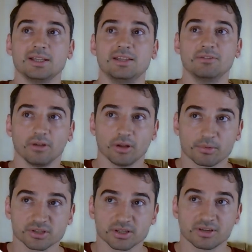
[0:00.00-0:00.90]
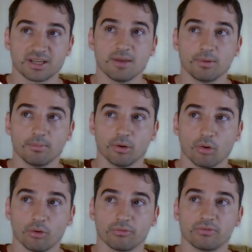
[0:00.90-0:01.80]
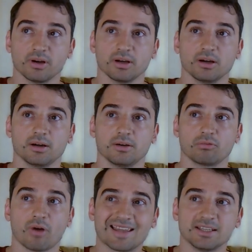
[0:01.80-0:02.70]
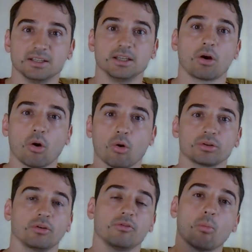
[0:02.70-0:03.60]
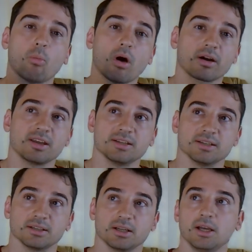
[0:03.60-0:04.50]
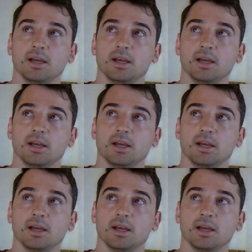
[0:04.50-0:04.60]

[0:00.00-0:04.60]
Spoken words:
developers are capable of writing the code of marketing,